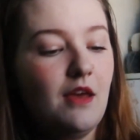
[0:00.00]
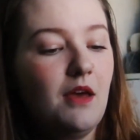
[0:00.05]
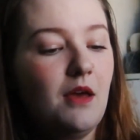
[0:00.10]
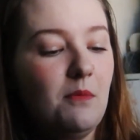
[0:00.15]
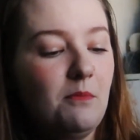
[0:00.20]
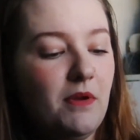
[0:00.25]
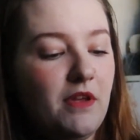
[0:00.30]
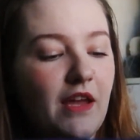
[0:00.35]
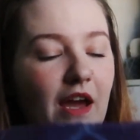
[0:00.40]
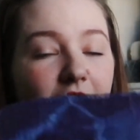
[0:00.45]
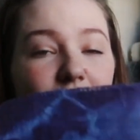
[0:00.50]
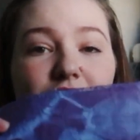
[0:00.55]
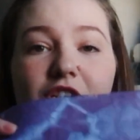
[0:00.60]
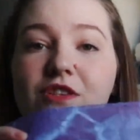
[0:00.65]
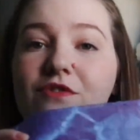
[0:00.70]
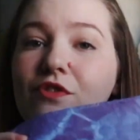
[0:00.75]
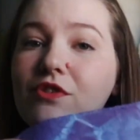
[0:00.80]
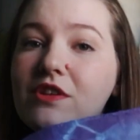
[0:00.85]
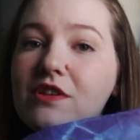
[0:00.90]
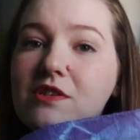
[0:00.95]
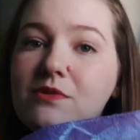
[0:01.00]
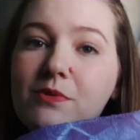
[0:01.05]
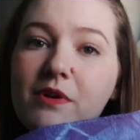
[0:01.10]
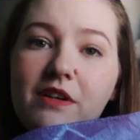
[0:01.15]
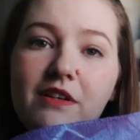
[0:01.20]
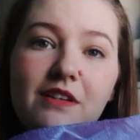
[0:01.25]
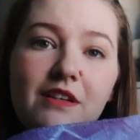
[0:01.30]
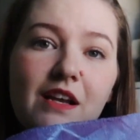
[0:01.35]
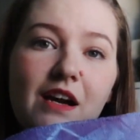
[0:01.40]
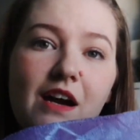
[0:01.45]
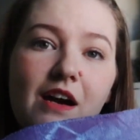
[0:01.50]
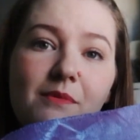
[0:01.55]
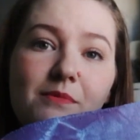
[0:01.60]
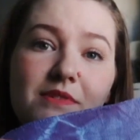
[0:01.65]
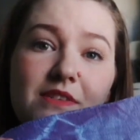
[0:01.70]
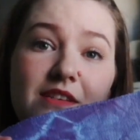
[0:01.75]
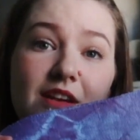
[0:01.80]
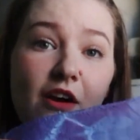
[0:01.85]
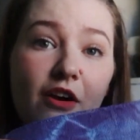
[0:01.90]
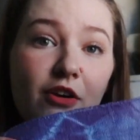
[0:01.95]
But yeah, just for this one,
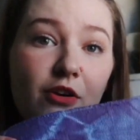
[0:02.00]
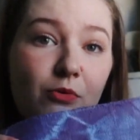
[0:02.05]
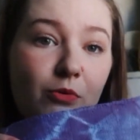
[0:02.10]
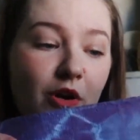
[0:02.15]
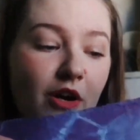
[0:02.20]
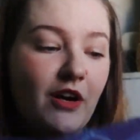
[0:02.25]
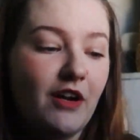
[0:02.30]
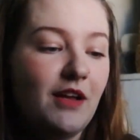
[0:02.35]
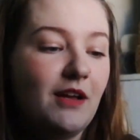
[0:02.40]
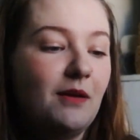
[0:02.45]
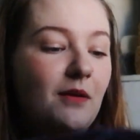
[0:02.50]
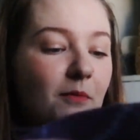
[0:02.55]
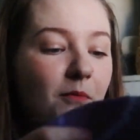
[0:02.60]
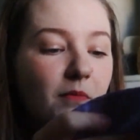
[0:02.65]
it's not going to work.